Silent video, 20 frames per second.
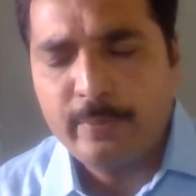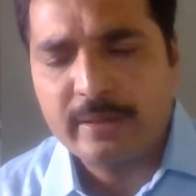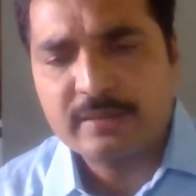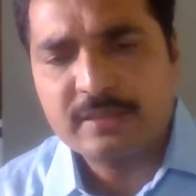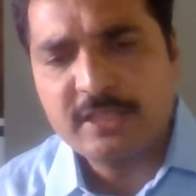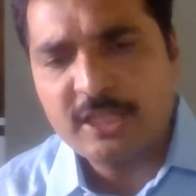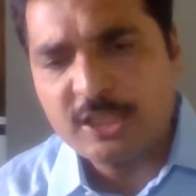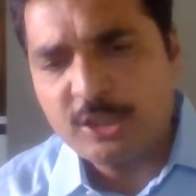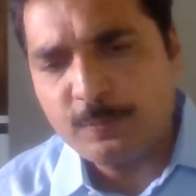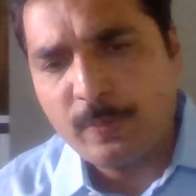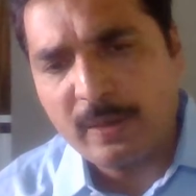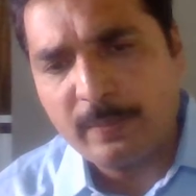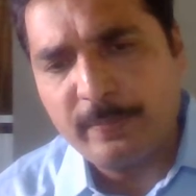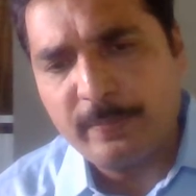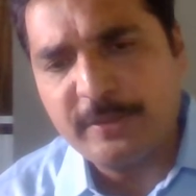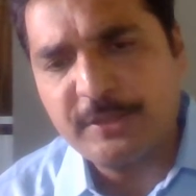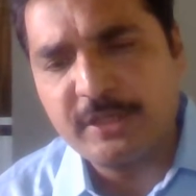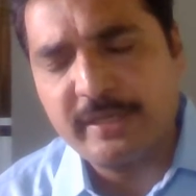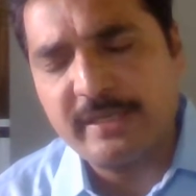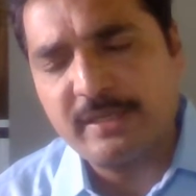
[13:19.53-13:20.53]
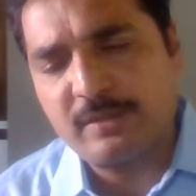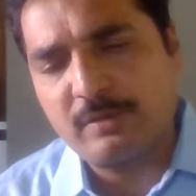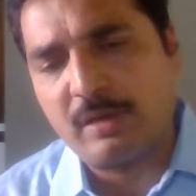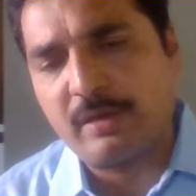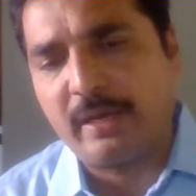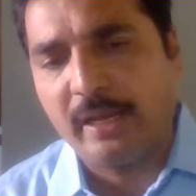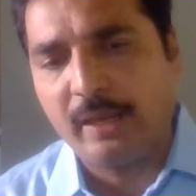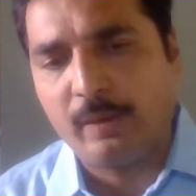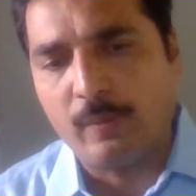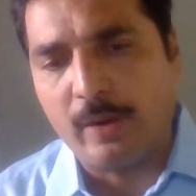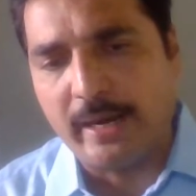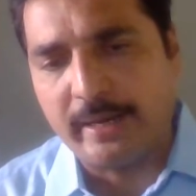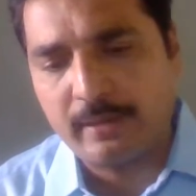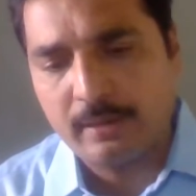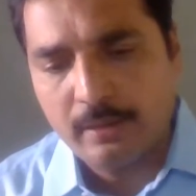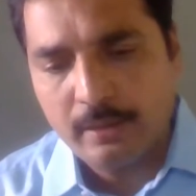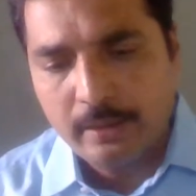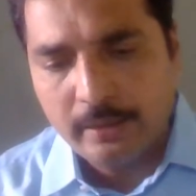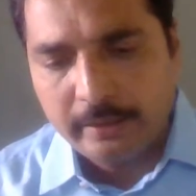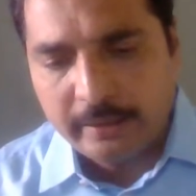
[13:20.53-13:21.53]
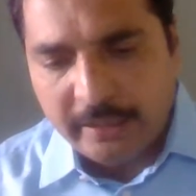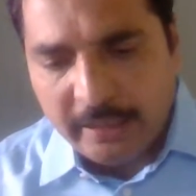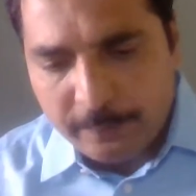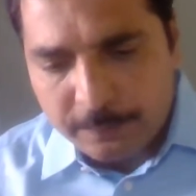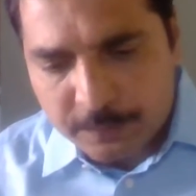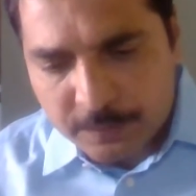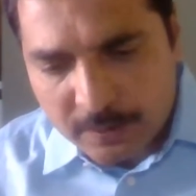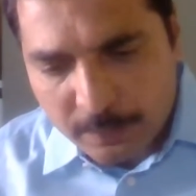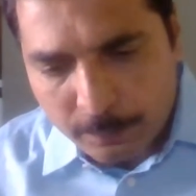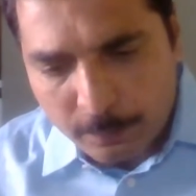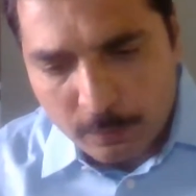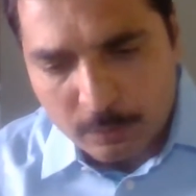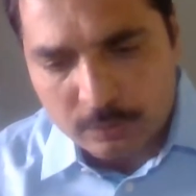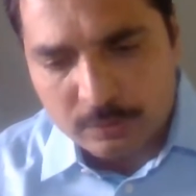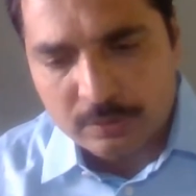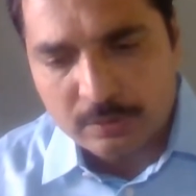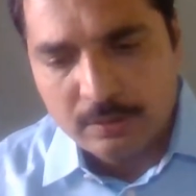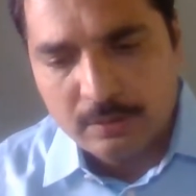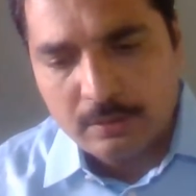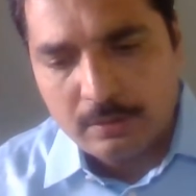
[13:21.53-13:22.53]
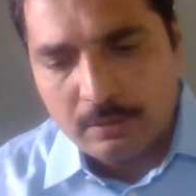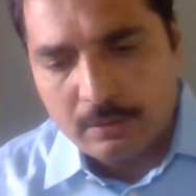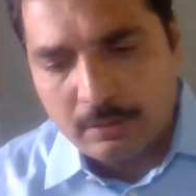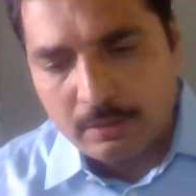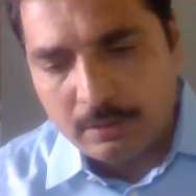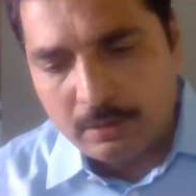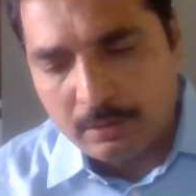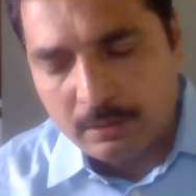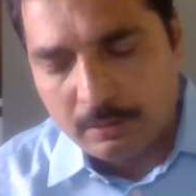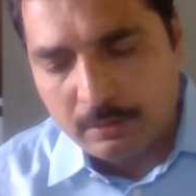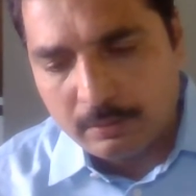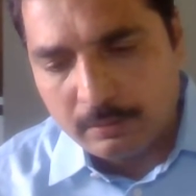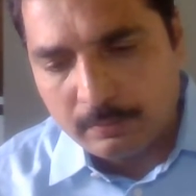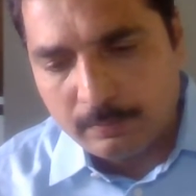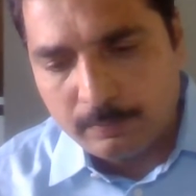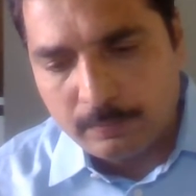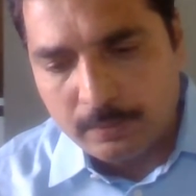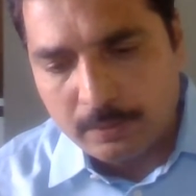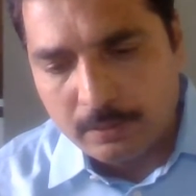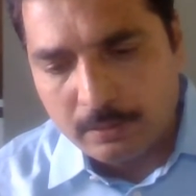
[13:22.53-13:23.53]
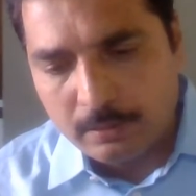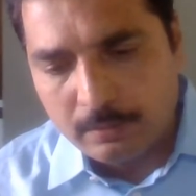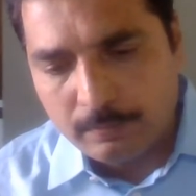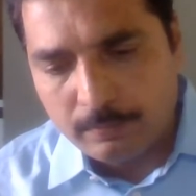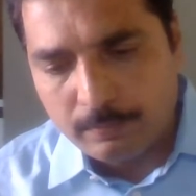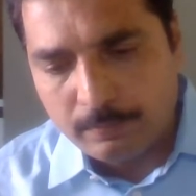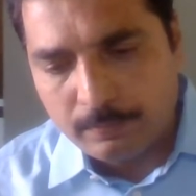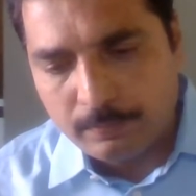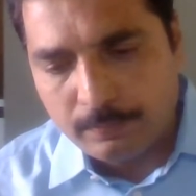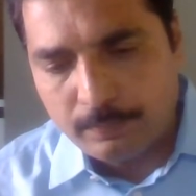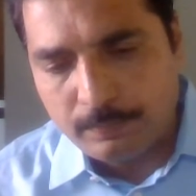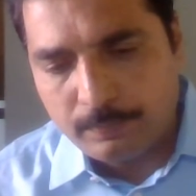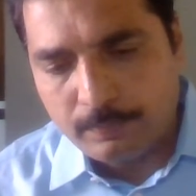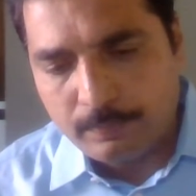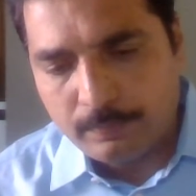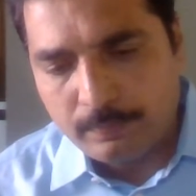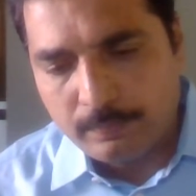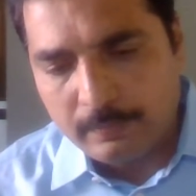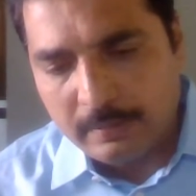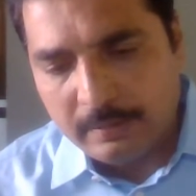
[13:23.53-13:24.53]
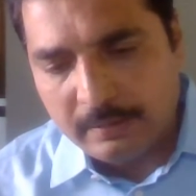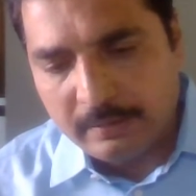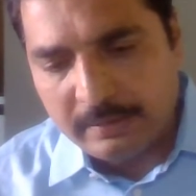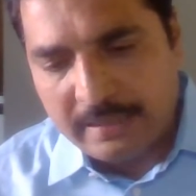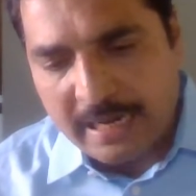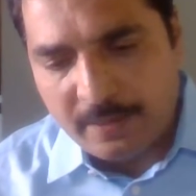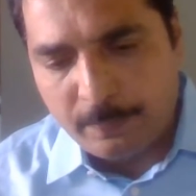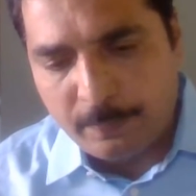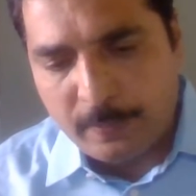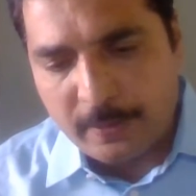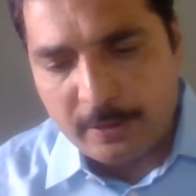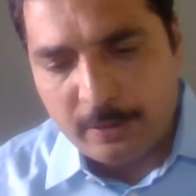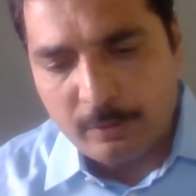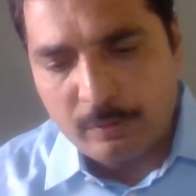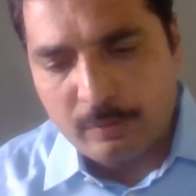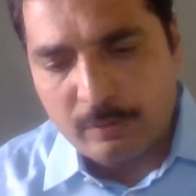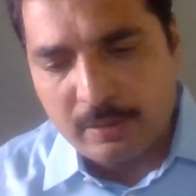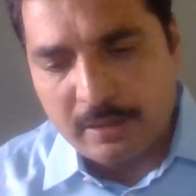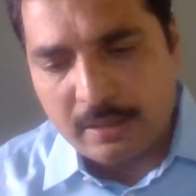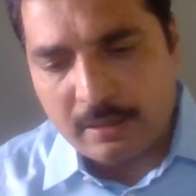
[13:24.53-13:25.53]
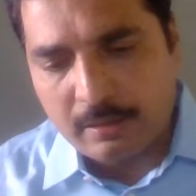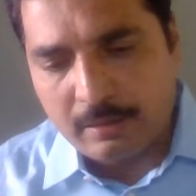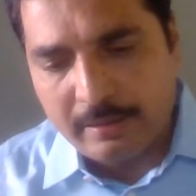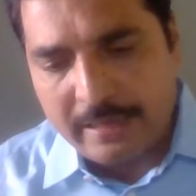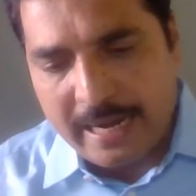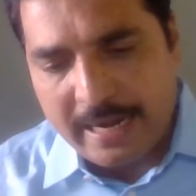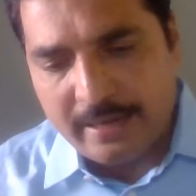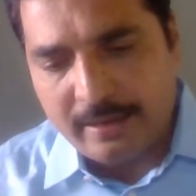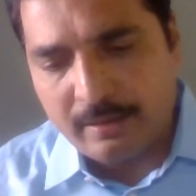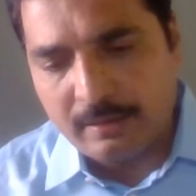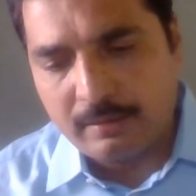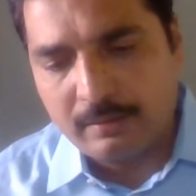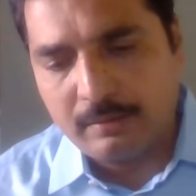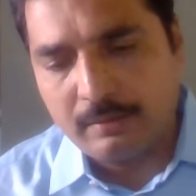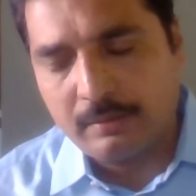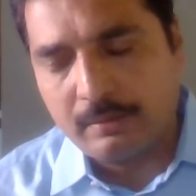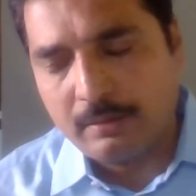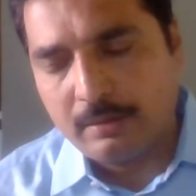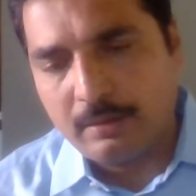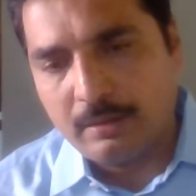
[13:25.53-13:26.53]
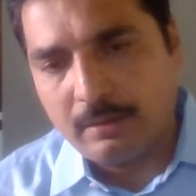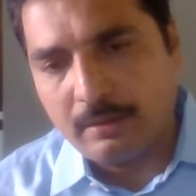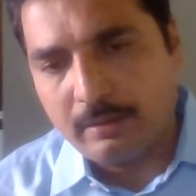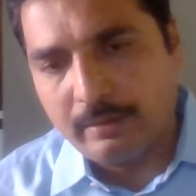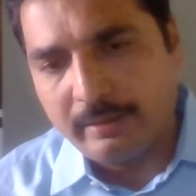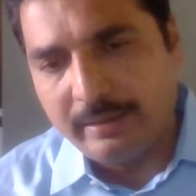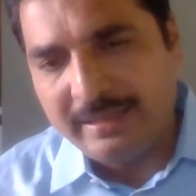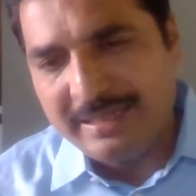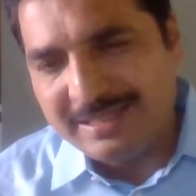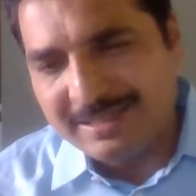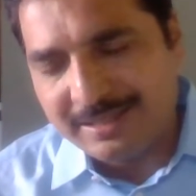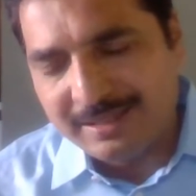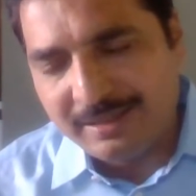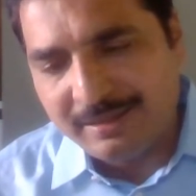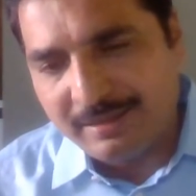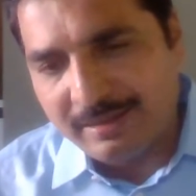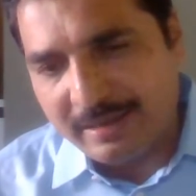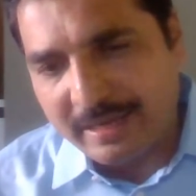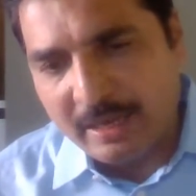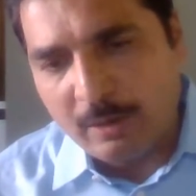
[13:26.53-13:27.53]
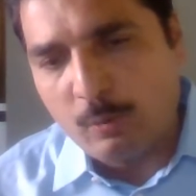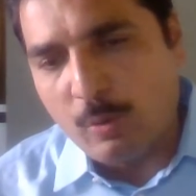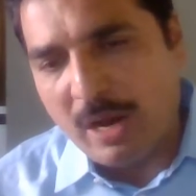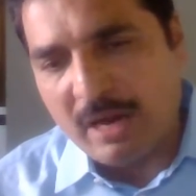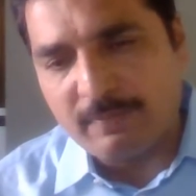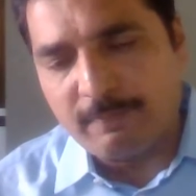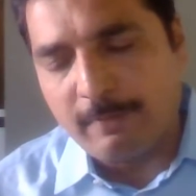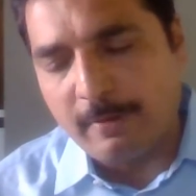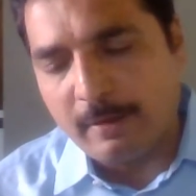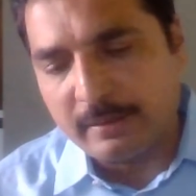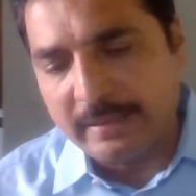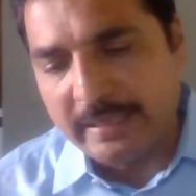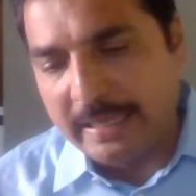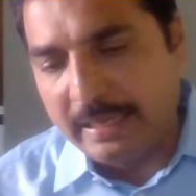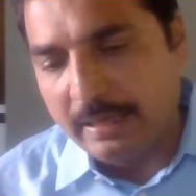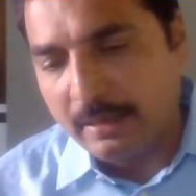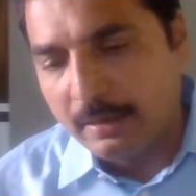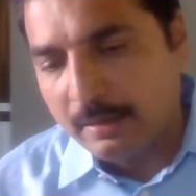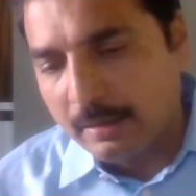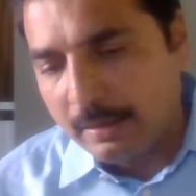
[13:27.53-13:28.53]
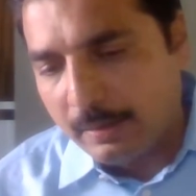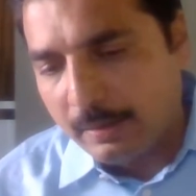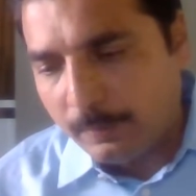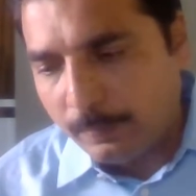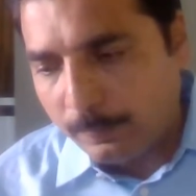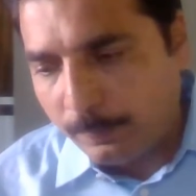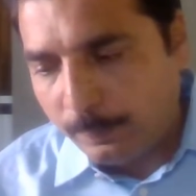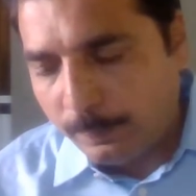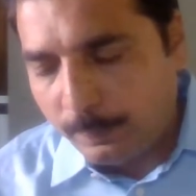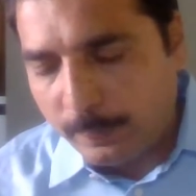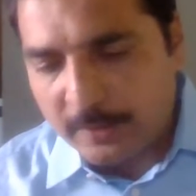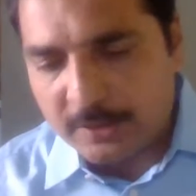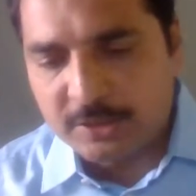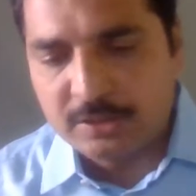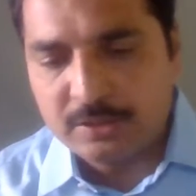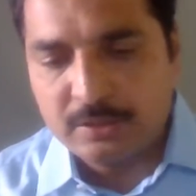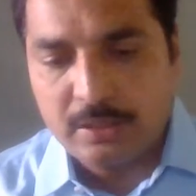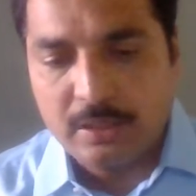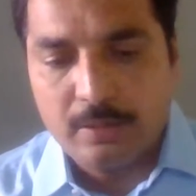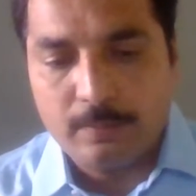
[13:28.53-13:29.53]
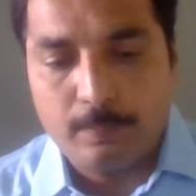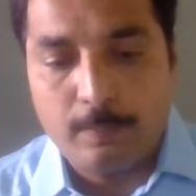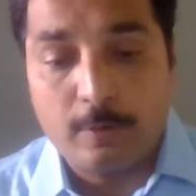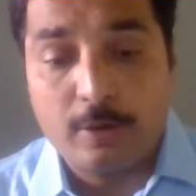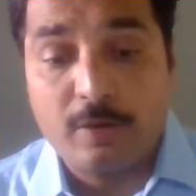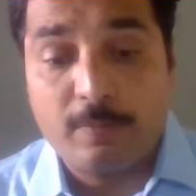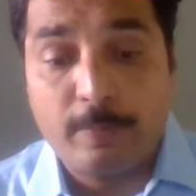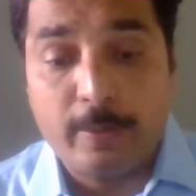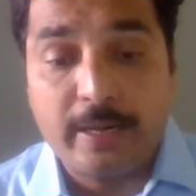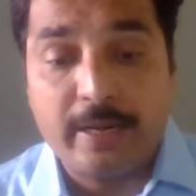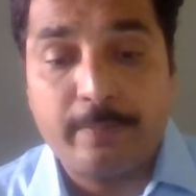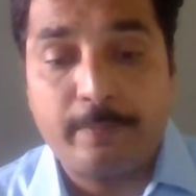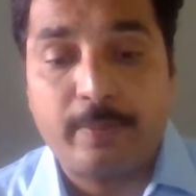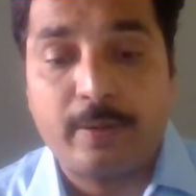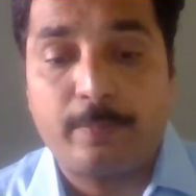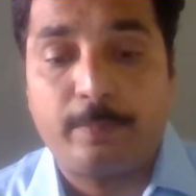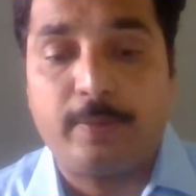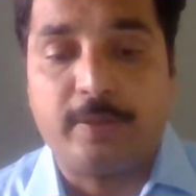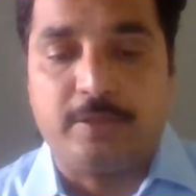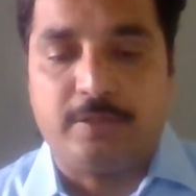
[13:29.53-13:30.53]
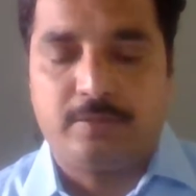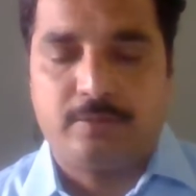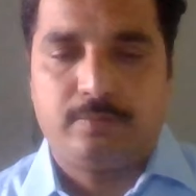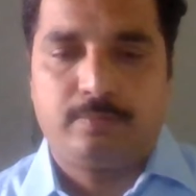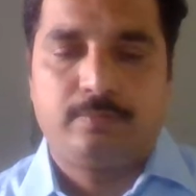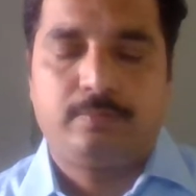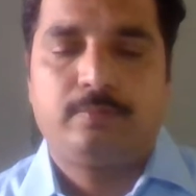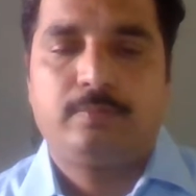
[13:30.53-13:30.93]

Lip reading: such permission is not required if suppose uh, uh, that particular land is required for the personal bona fide purpose,